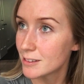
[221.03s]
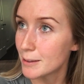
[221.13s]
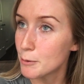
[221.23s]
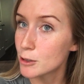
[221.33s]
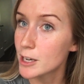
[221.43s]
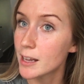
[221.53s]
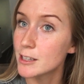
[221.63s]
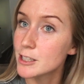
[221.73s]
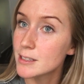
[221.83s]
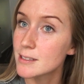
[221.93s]
the more
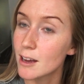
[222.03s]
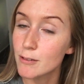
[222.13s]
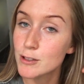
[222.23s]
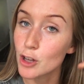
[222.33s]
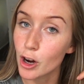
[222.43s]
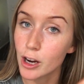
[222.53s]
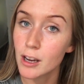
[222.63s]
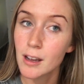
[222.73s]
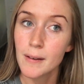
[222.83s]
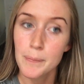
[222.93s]
challenging stuff. So
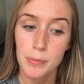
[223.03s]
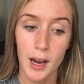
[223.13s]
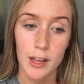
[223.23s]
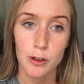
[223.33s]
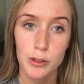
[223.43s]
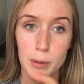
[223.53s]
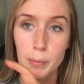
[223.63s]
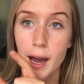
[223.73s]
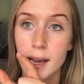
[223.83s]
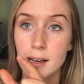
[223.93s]
I thought that
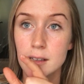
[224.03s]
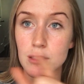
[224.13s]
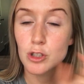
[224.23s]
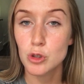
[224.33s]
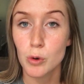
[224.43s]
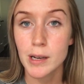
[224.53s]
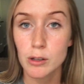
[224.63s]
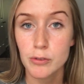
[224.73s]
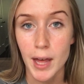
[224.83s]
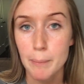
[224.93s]
by doing
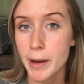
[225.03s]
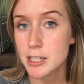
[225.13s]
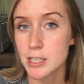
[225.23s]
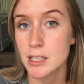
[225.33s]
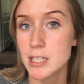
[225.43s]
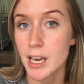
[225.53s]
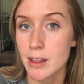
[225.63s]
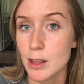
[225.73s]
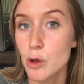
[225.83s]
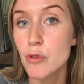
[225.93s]
all of that, batching it
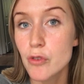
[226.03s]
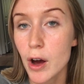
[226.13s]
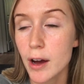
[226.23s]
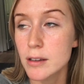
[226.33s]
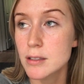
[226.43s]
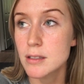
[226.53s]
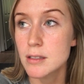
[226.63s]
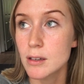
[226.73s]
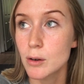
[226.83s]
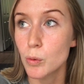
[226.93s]
together in the
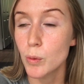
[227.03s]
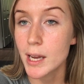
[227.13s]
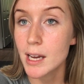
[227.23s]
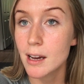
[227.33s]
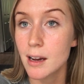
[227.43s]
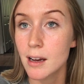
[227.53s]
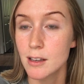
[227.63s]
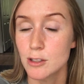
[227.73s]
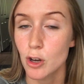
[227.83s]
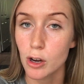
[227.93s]
first week,
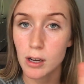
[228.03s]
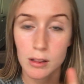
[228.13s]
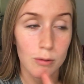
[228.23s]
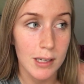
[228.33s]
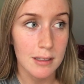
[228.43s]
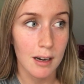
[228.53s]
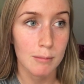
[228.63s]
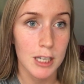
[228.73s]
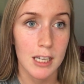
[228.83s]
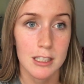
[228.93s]
so the reason
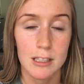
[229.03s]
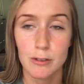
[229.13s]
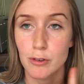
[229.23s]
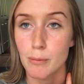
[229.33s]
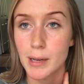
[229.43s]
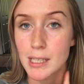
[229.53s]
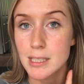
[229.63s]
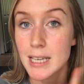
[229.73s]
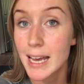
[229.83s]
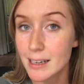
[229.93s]
I'm changing it from being
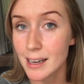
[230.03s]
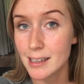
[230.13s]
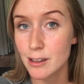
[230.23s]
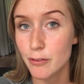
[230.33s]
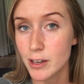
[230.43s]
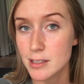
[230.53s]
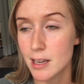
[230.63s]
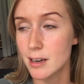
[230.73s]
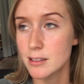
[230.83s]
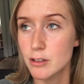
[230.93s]
the first
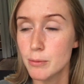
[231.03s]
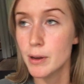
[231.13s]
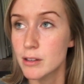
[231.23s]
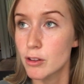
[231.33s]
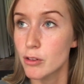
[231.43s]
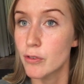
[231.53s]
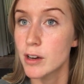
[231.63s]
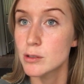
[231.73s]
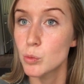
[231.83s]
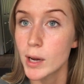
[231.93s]
10 days of the month to the
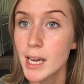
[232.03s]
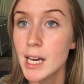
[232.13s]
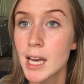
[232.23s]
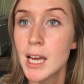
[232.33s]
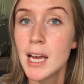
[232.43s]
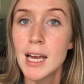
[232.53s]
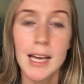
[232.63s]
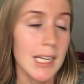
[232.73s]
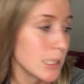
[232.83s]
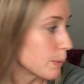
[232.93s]
first week
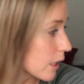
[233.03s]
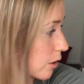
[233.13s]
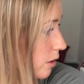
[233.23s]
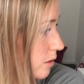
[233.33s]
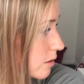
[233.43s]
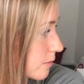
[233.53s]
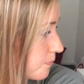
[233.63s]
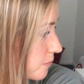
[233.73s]
is because